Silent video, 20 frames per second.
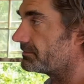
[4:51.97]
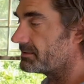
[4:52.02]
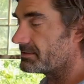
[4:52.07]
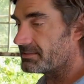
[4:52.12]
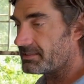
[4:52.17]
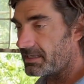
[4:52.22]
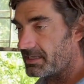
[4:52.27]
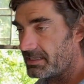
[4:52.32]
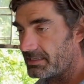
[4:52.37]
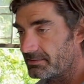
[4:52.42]

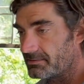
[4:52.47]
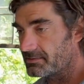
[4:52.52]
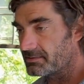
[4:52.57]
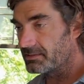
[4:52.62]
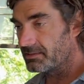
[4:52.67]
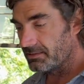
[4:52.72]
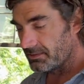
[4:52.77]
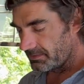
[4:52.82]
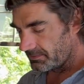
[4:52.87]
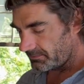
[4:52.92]
designs,
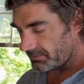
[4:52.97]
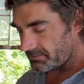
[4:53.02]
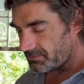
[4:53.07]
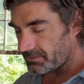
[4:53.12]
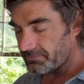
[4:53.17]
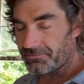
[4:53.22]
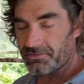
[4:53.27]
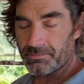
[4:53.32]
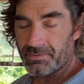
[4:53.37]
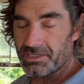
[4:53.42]
this
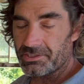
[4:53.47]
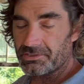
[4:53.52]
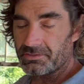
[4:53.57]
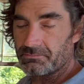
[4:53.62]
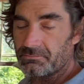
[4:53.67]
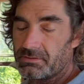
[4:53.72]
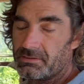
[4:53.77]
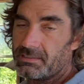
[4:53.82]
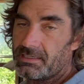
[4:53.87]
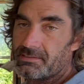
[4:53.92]

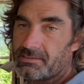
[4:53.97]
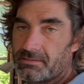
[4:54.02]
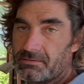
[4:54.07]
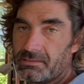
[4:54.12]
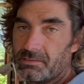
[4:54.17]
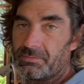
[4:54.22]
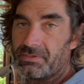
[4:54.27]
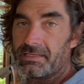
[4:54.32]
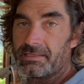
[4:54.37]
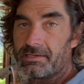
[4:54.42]
information wouldn't
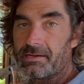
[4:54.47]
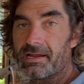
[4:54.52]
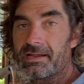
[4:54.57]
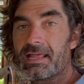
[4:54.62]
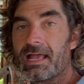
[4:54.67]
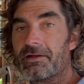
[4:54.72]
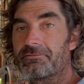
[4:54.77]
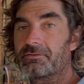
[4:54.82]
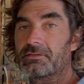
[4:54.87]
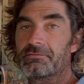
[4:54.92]
necessarily be there. I'd
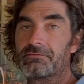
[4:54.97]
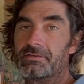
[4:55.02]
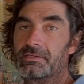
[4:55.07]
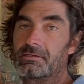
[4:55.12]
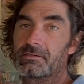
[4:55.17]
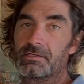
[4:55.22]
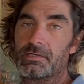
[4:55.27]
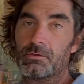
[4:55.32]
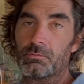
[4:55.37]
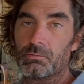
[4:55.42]
have to
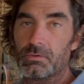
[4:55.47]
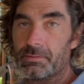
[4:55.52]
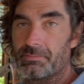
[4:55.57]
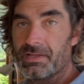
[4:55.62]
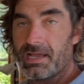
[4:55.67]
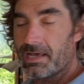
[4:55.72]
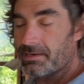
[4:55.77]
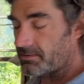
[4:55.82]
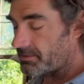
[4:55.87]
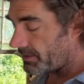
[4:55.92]
figure out what
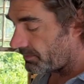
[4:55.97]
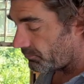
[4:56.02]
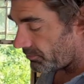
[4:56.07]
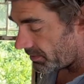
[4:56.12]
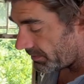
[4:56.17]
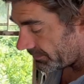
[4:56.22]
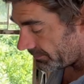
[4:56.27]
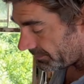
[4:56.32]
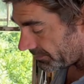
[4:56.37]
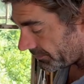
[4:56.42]
pattern I
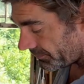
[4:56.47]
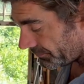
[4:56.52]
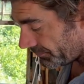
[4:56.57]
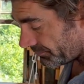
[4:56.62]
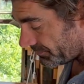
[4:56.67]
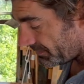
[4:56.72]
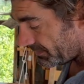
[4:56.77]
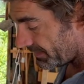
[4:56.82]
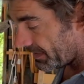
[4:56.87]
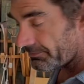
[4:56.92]
wanted to
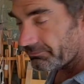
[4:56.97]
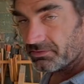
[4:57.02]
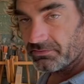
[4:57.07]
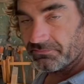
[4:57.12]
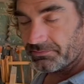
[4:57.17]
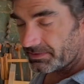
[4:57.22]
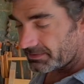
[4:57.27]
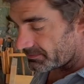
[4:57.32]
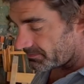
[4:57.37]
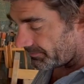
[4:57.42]
use, and that would
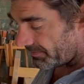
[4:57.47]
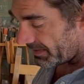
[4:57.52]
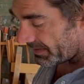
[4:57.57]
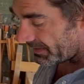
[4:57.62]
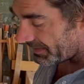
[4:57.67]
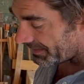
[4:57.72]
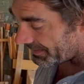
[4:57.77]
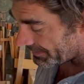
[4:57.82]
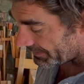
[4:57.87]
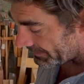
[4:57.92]
have been to my
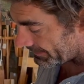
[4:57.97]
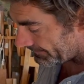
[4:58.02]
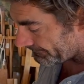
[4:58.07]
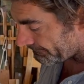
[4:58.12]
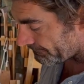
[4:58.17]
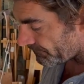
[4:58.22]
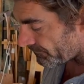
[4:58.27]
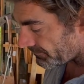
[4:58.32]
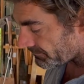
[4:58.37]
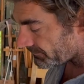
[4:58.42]
eye.
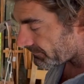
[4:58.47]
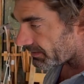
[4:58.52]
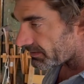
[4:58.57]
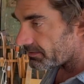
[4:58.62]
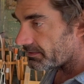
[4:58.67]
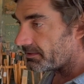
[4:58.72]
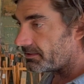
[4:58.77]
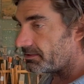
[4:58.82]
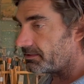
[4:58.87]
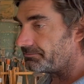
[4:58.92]

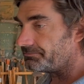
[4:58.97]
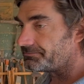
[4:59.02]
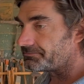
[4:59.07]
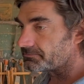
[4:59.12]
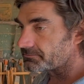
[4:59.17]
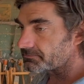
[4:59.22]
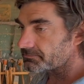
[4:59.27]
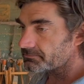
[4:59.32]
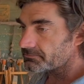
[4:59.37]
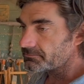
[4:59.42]
And
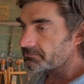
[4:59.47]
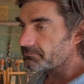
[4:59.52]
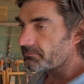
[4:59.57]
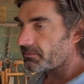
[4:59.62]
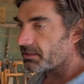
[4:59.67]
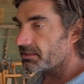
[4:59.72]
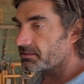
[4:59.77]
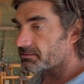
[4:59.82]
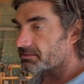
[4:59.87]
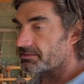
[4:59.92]

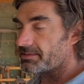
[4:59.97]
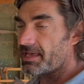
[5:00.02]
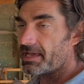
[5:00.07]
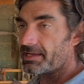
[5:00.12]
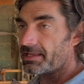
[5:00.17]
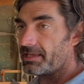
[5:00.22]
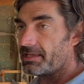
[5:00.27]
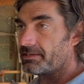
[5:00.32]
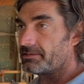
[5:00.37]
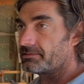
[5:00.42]
to
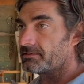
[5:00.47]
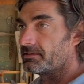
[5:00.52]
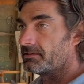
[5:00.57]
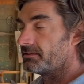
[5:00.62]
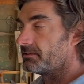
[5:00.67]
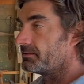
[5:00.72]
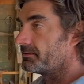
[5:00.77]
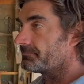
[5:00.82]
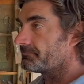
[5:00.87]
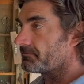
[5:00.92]
that end,
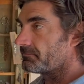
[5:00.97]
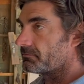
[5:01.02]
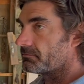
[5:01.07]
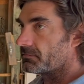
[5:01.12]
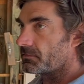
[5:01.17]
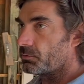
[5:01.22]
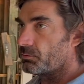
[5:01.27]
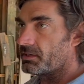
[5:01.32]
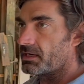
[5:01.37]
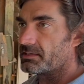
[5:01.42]

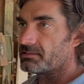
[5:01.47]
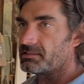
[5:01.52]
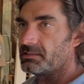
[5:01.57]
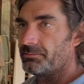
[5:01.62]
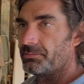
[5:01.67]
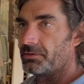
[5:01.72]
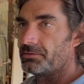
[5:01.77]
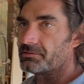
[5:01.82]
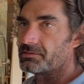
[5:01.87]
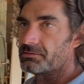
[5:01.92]
when I see
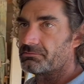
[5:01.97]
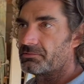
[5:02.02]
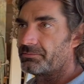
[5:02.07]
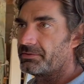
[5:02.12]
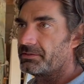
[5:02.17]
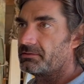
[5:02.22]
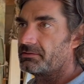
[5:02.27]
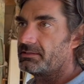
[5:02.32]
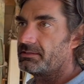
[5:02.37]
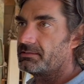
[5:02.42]
boats that were
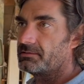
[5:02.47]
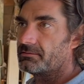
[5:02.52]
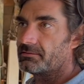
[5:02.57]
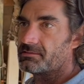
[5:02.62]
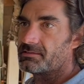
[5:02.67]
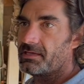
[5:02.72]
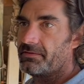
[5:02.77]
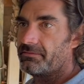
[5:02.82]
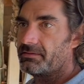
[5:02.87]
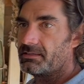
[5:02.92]
built here in the
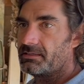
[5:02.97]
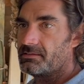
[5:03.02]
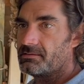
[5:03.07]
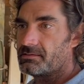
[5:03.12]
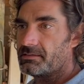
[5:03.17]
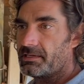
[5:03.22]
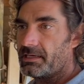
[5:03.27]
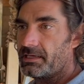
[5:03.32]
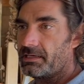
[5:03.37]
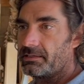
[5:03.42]
70s
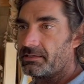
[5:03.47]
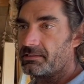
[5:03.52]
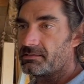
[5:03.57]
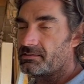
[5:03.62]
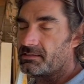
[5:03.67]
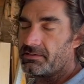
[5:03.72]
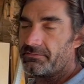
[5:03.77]
and 80s and